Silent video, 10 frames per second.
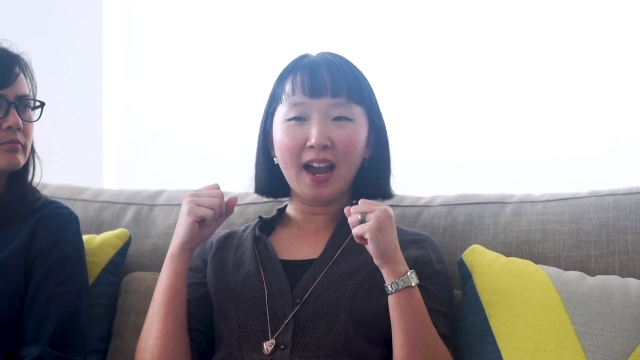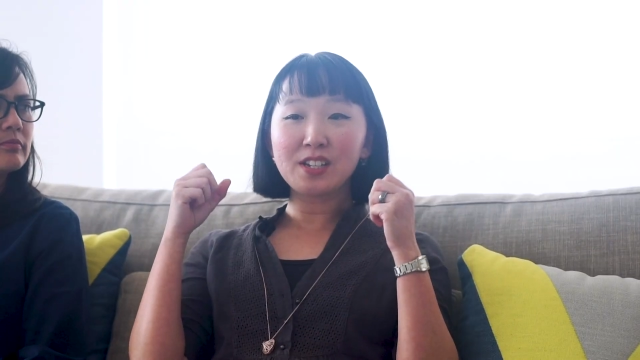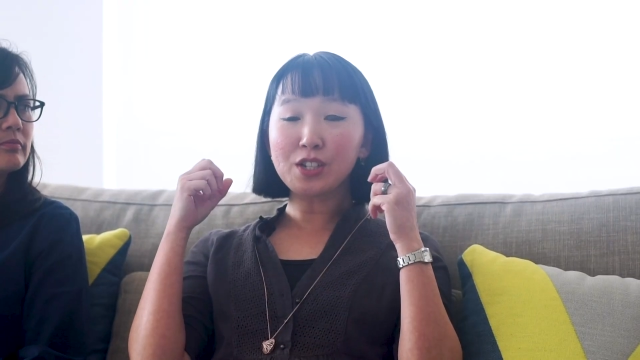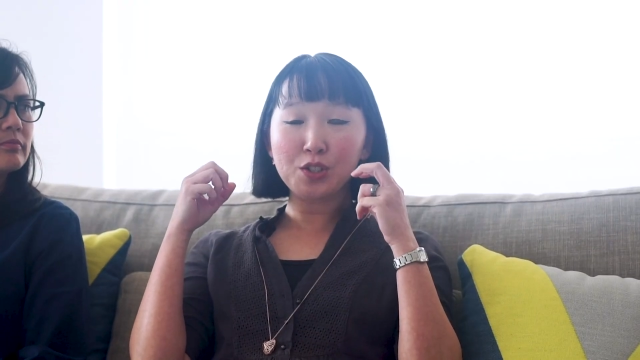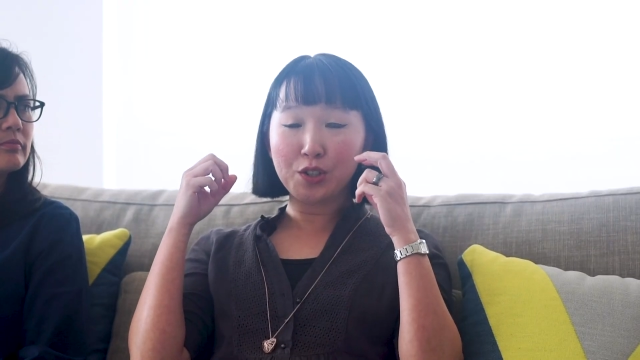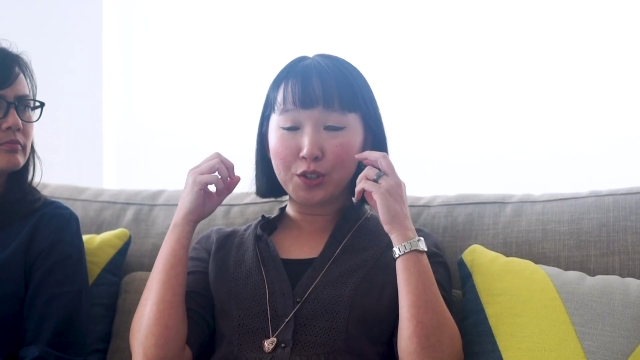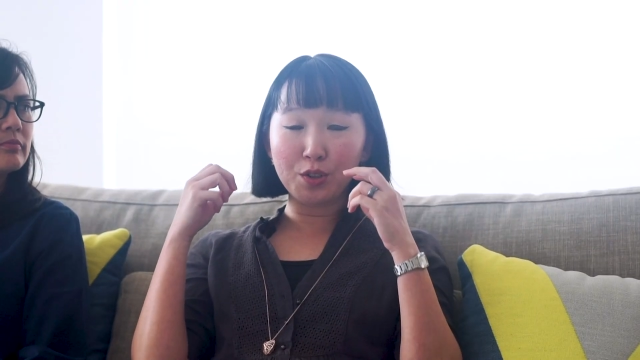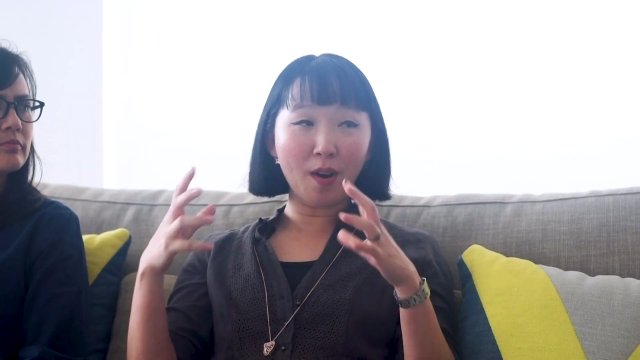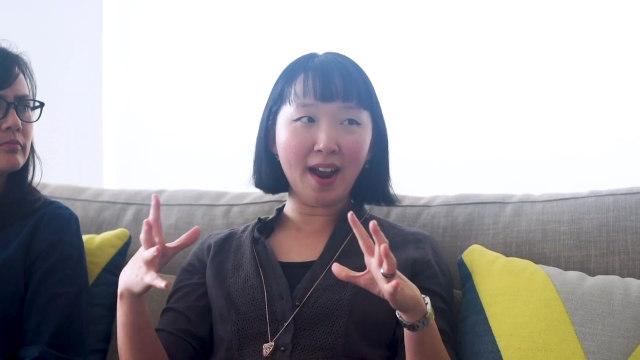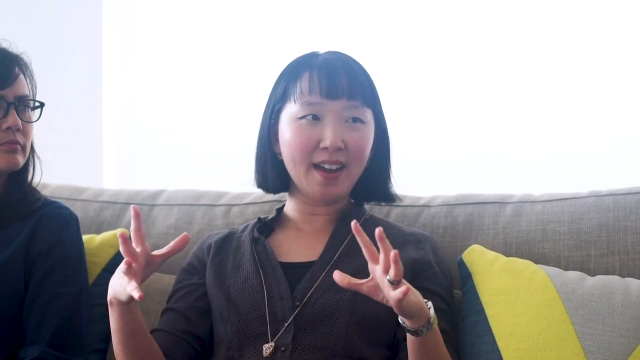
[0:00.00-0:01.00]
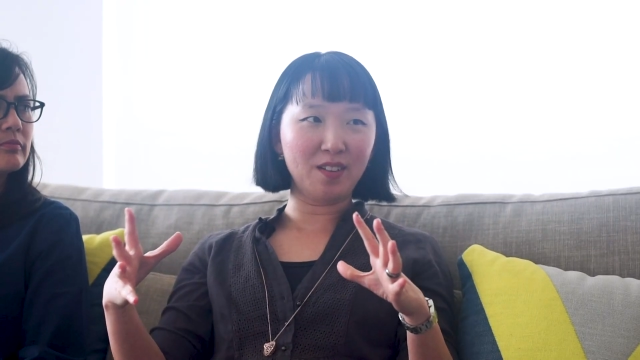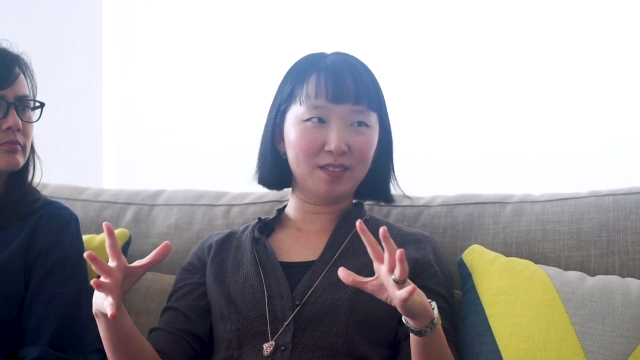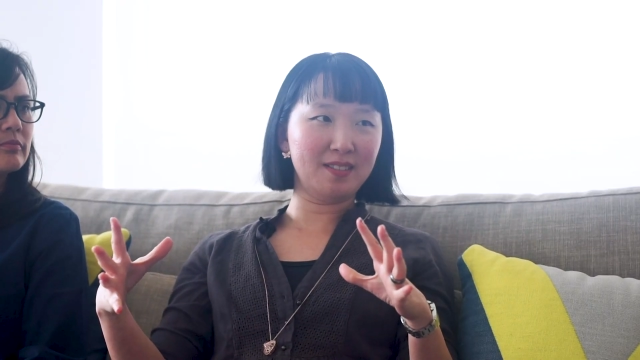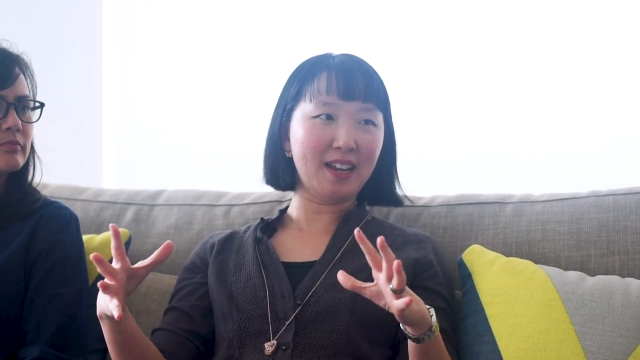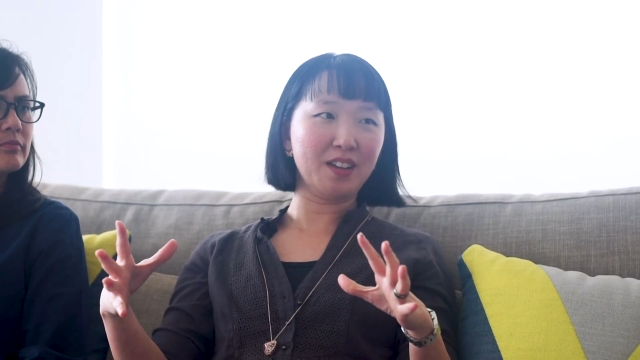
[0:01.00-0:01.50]
I just cry
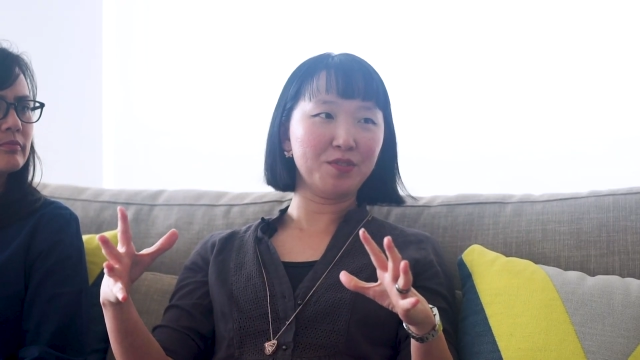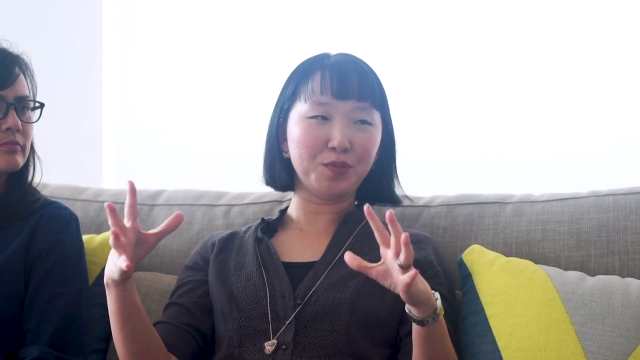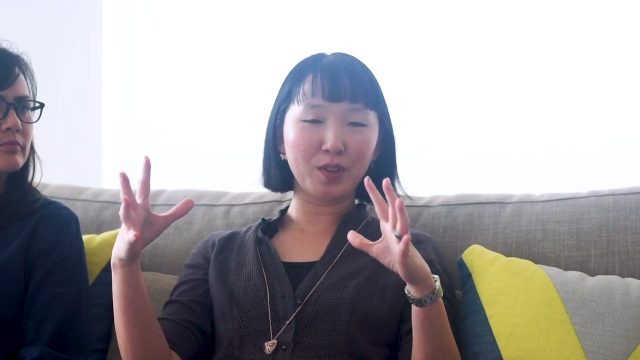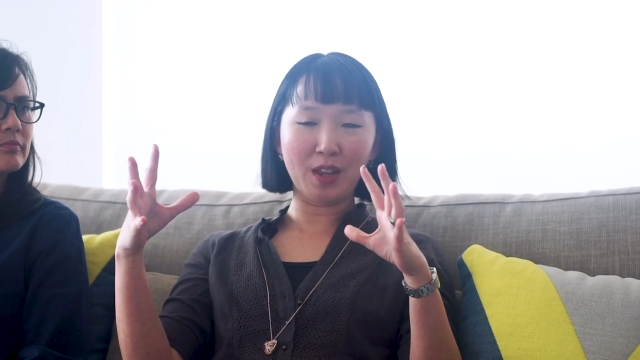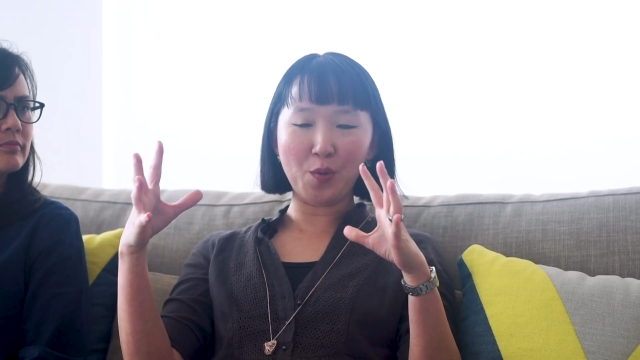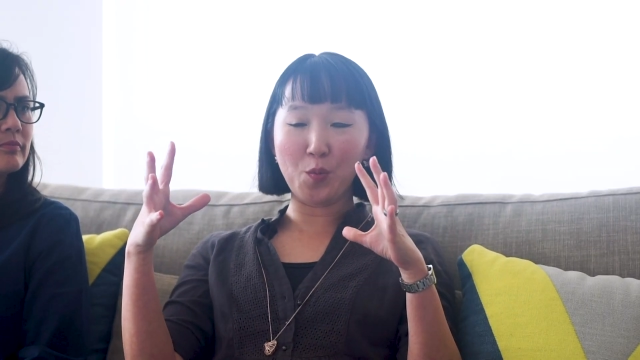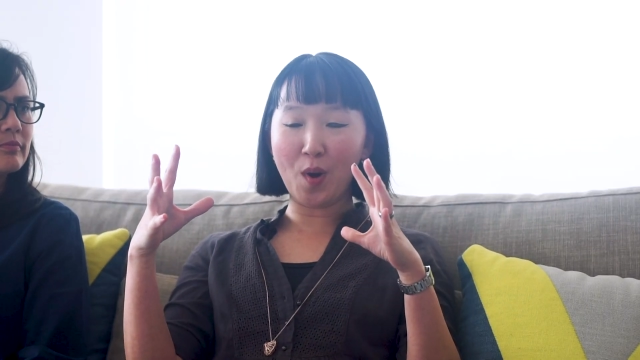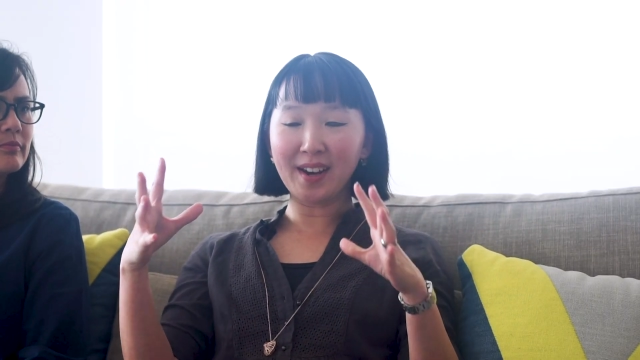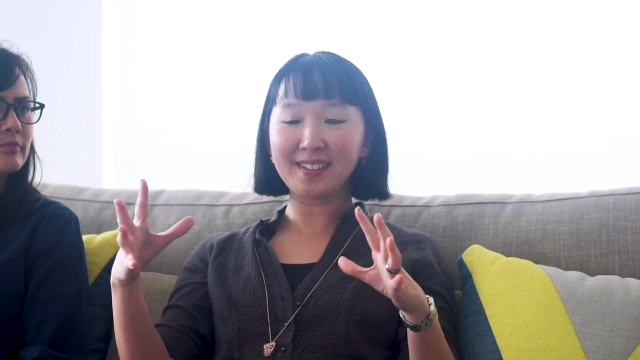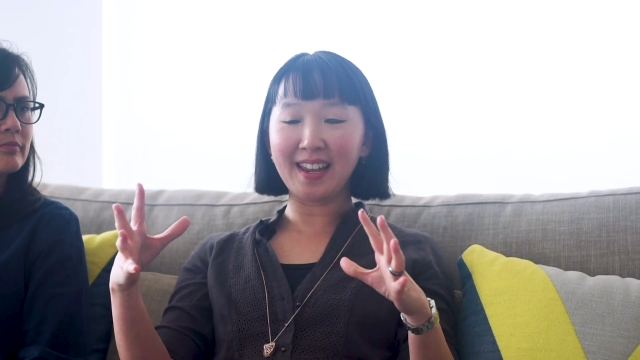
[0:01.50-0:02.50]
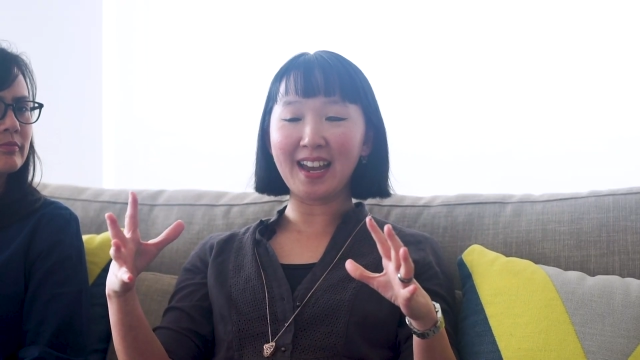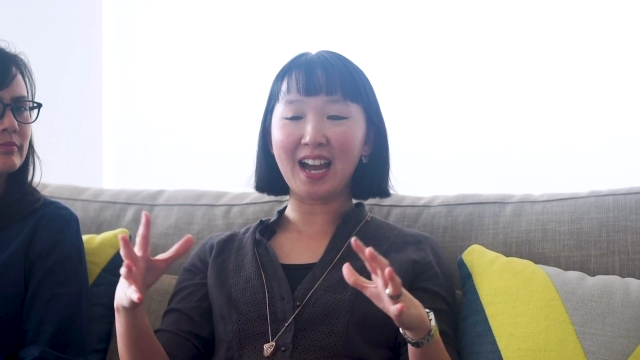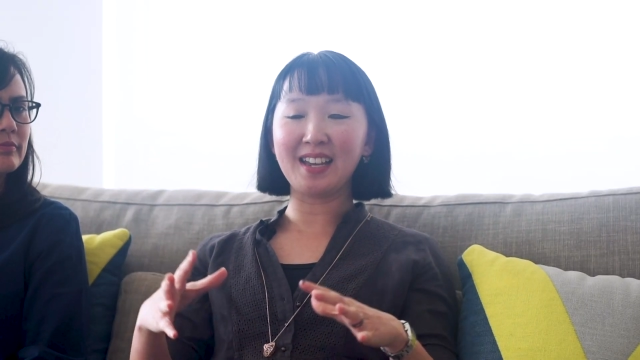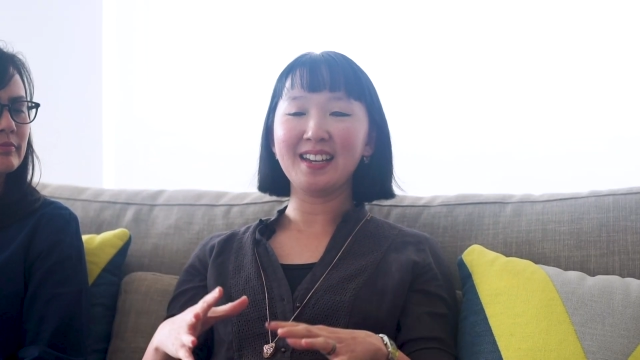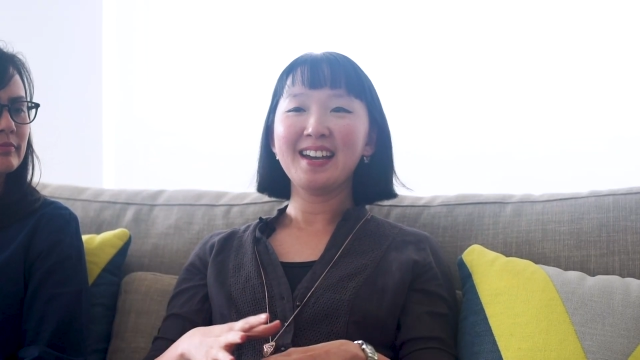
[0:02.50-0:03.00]
out. Like for that one day,
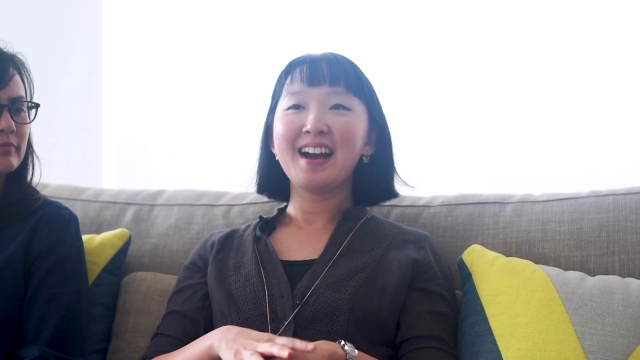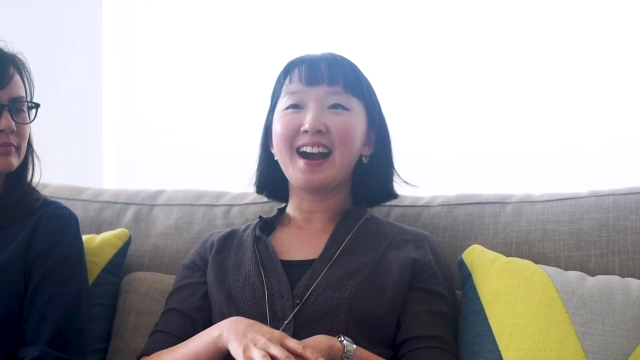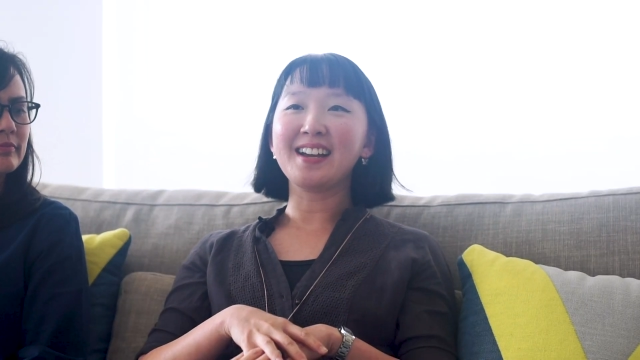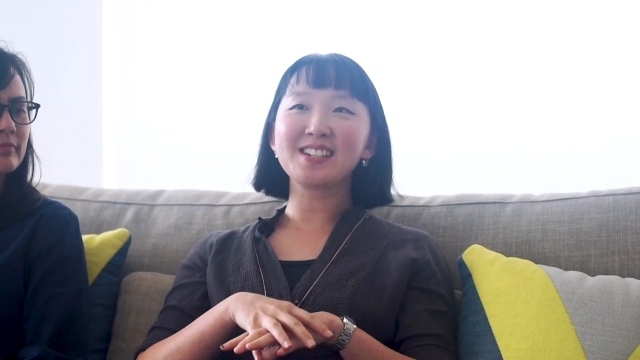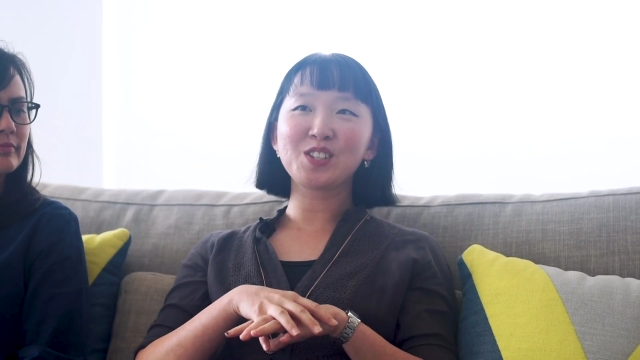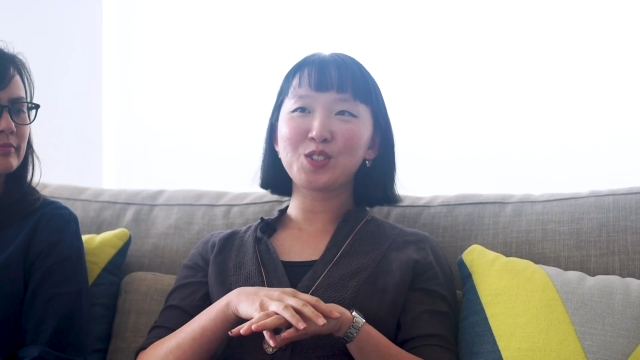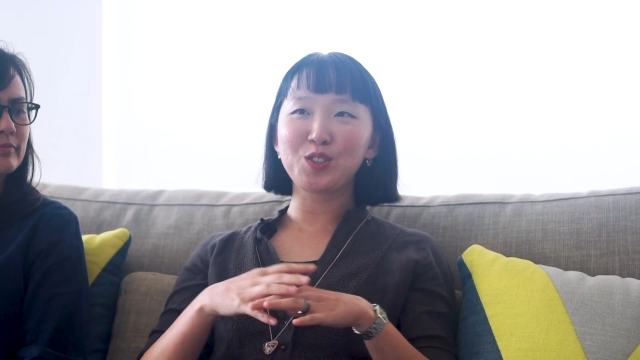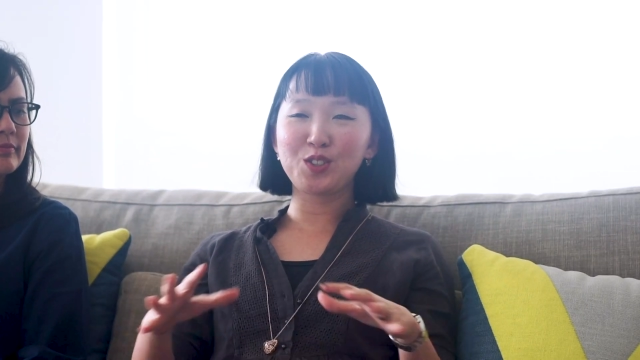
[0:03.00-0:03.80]
I just